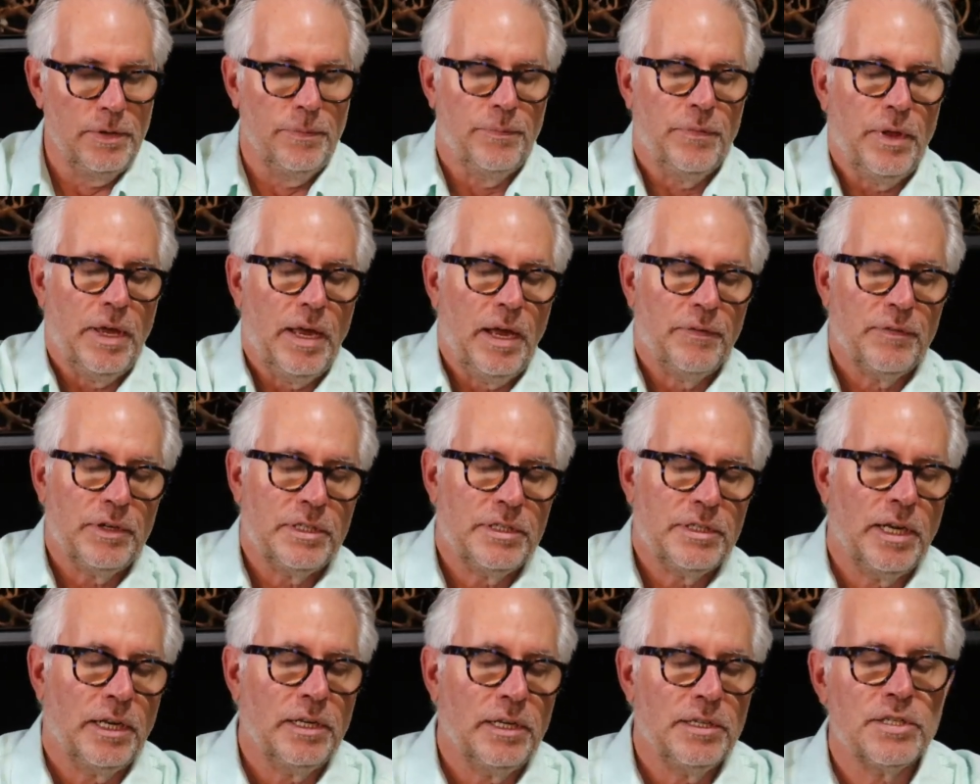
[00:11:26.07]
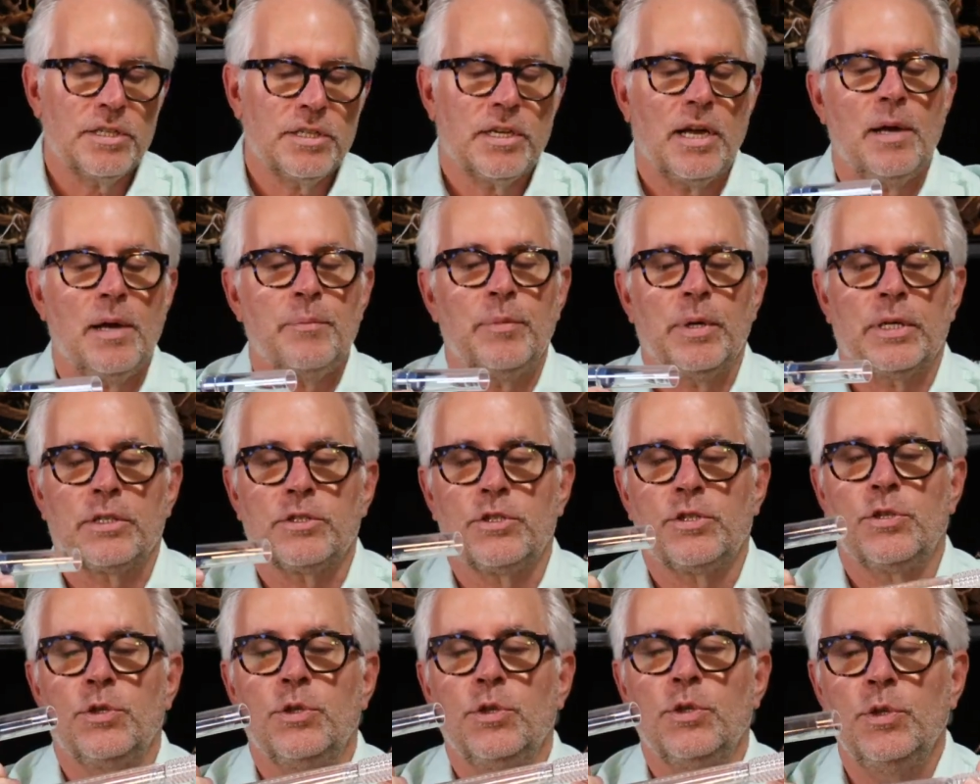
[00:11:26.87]
they have a telescopic
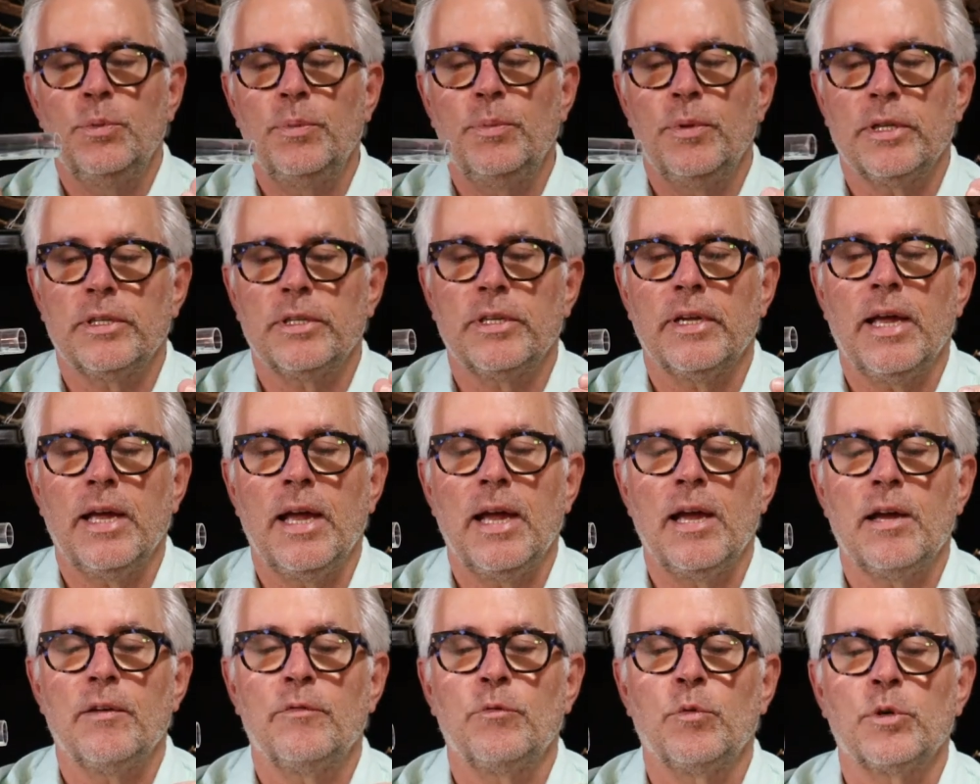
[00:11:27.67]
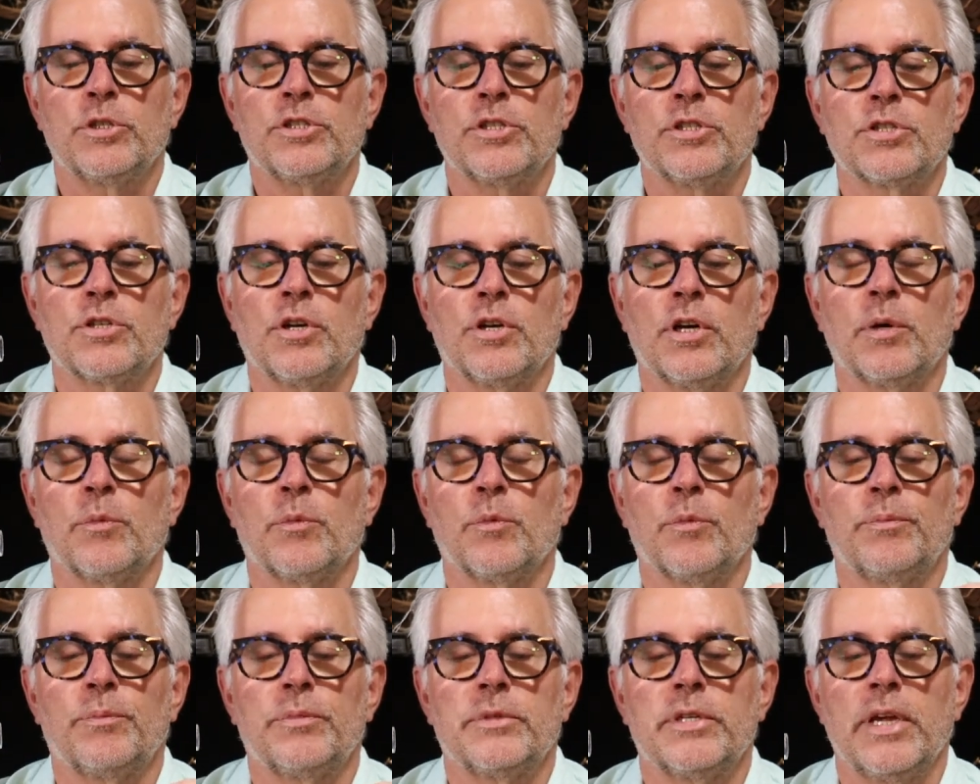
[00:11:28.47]
tube that they have, which is going
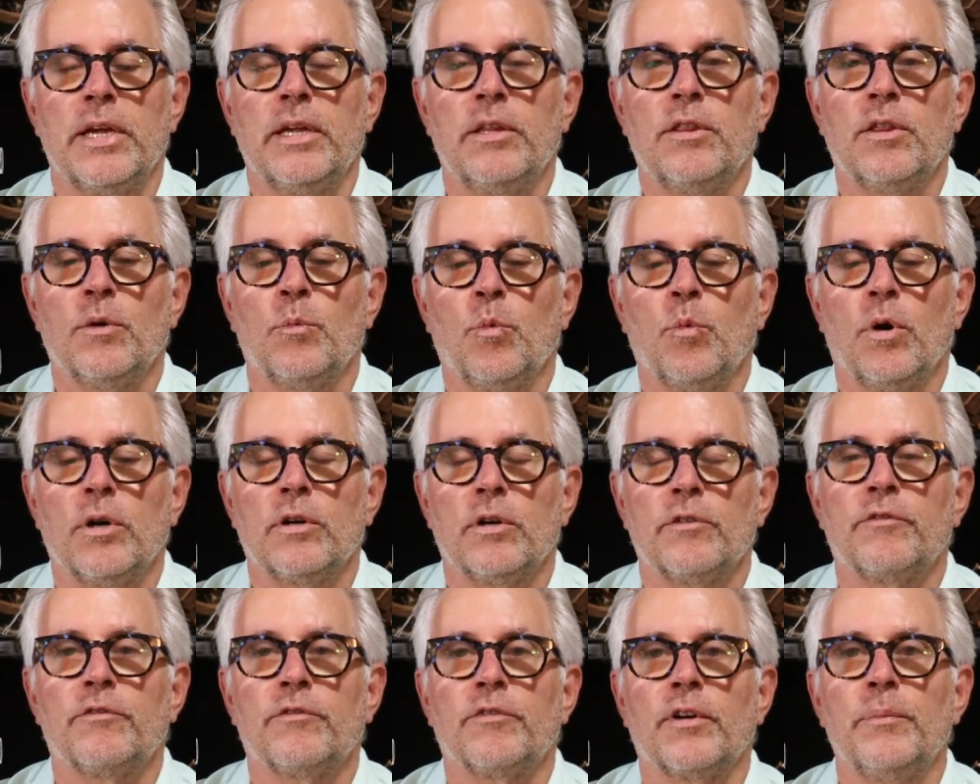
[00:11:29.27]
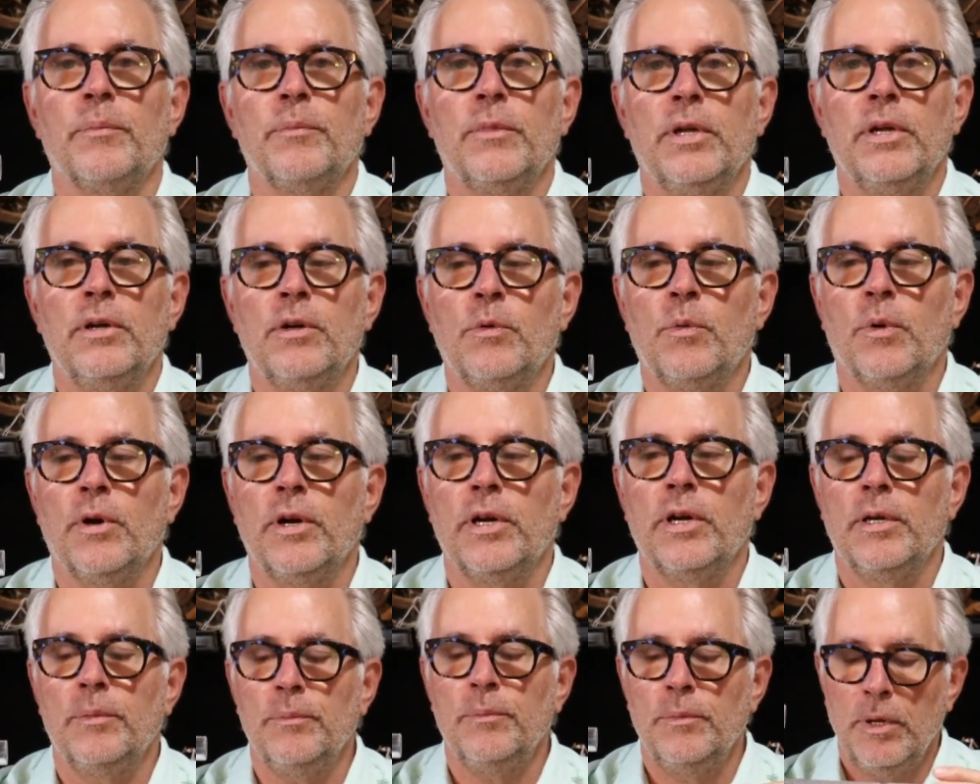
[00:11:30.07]
to take the water from the
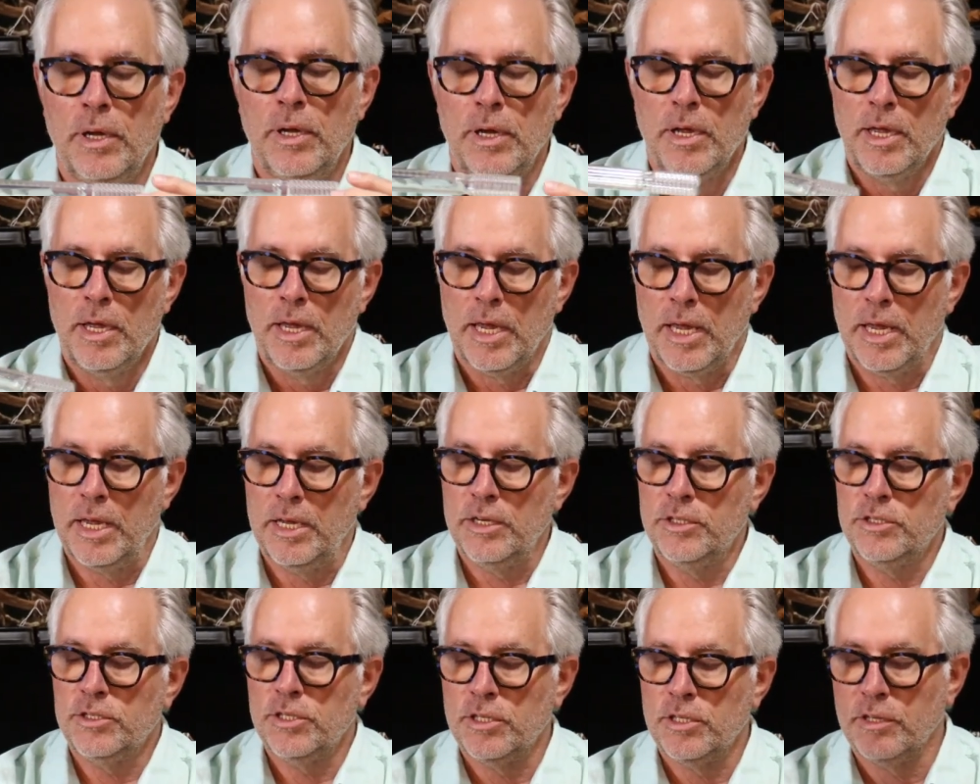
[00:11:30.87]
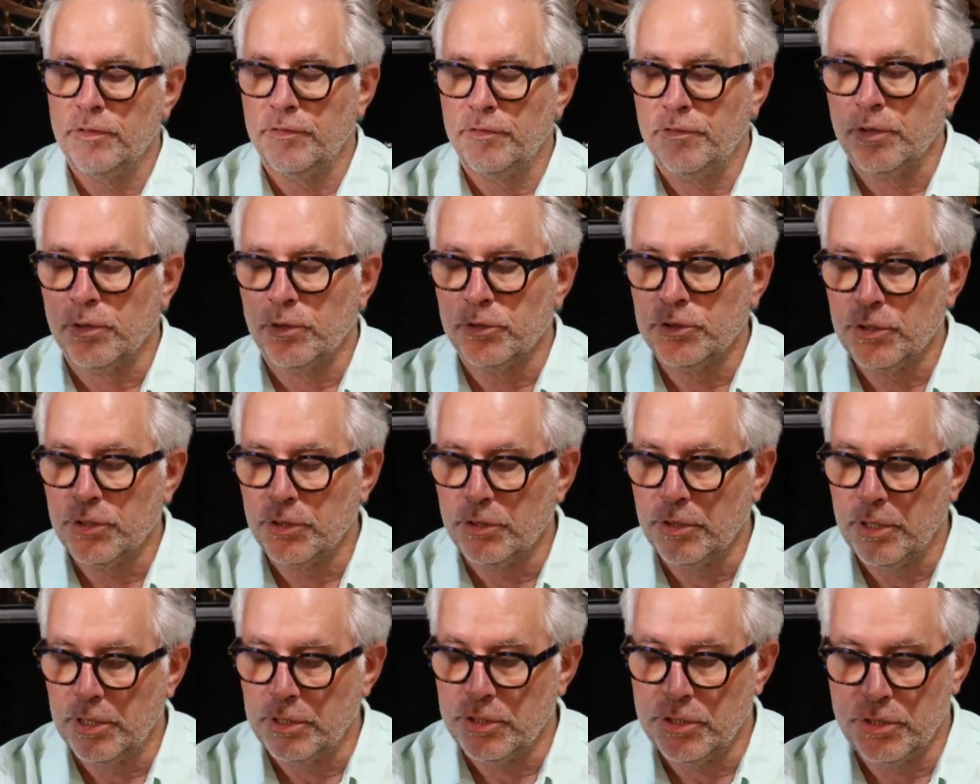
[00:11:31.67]
aquarium into the
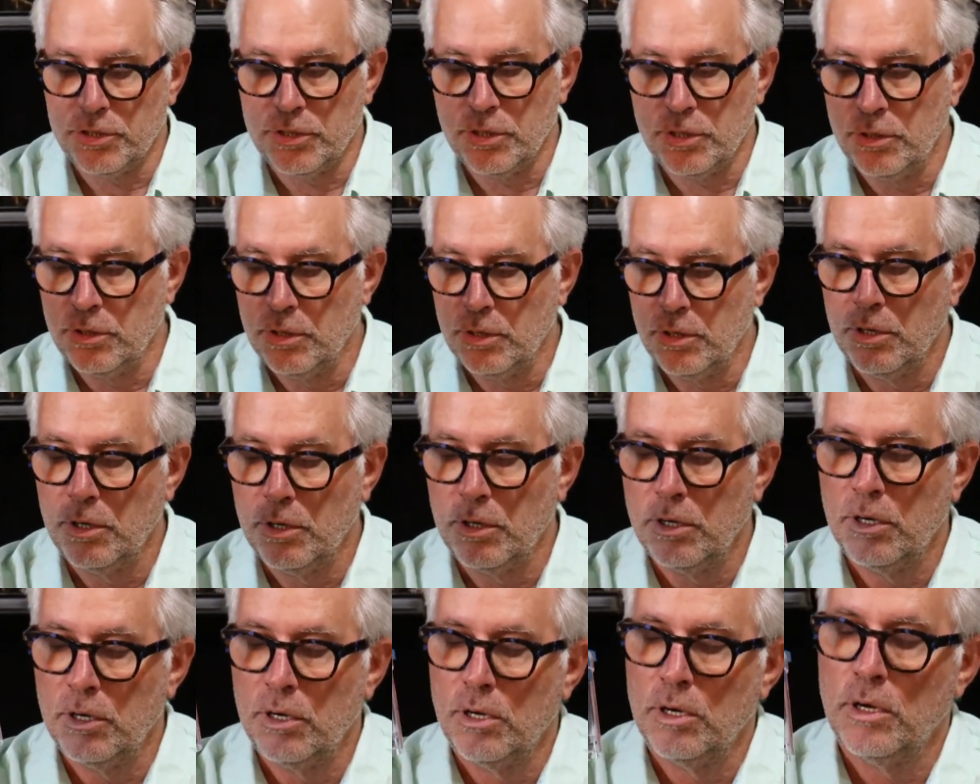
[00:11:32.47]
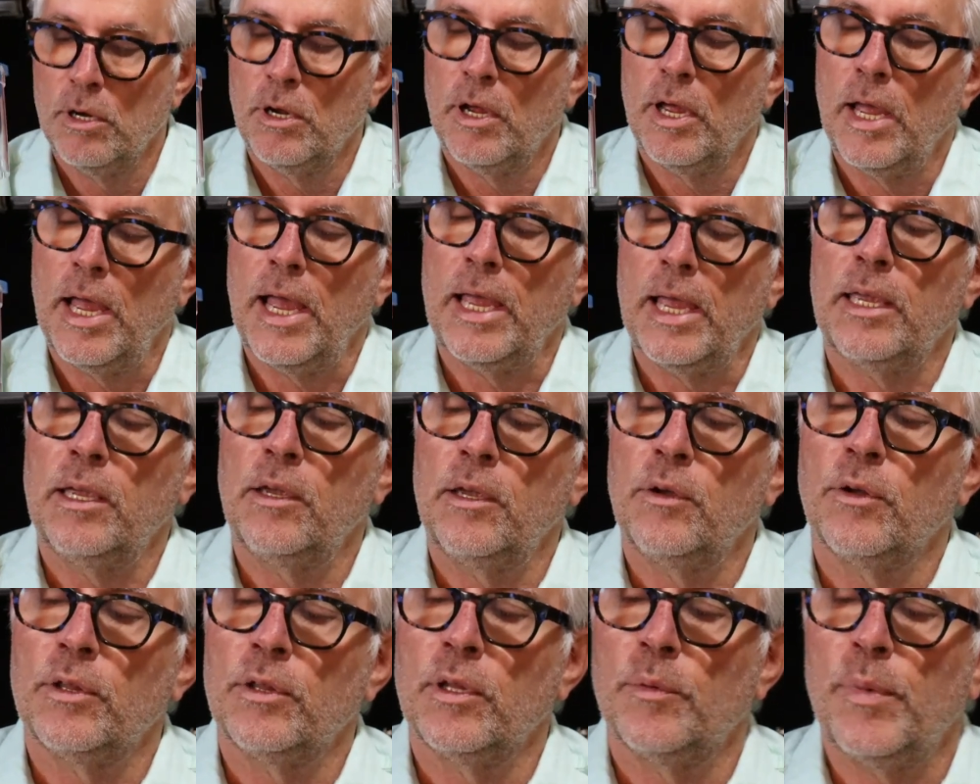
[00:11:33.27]
filter that's
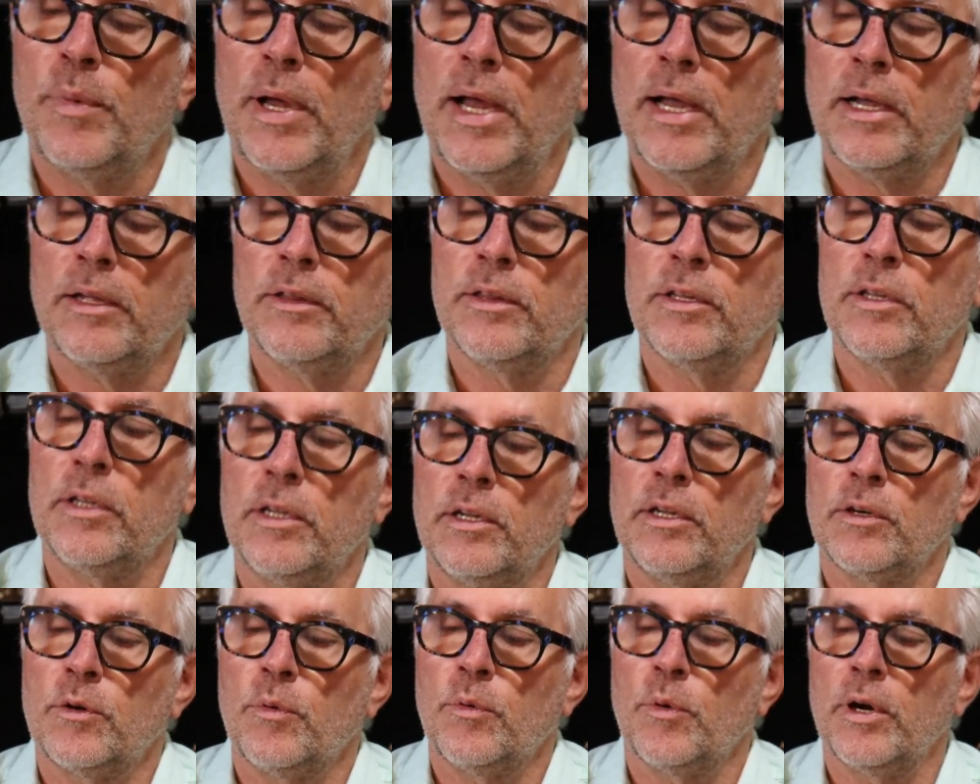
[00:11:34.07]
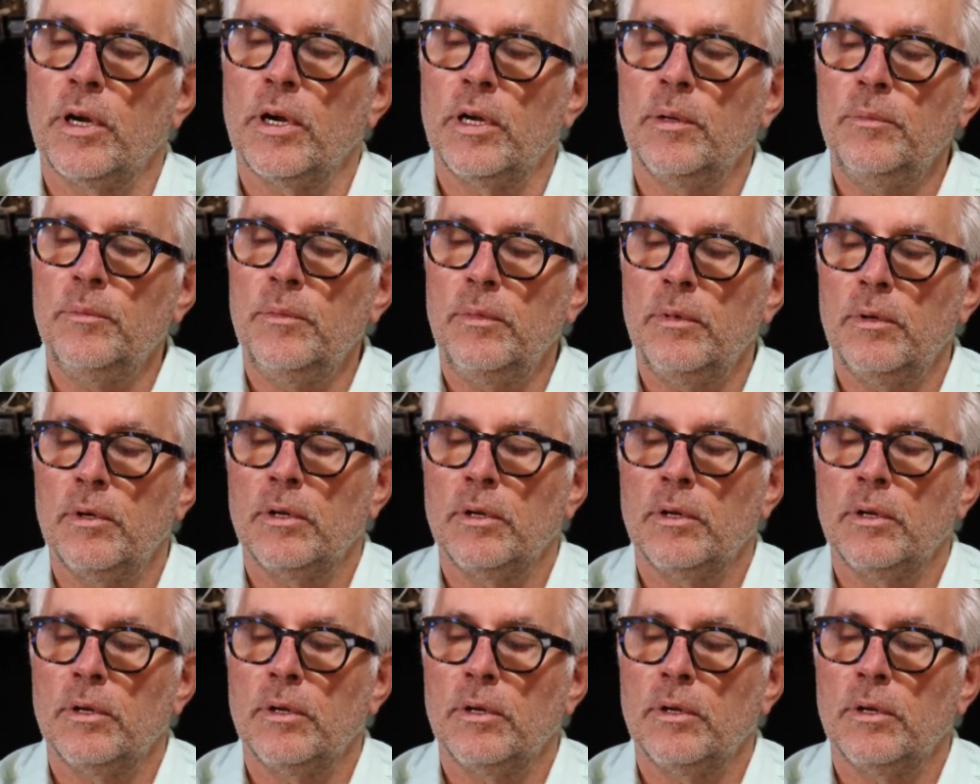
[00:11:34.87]
hanging on the back of the aquarium,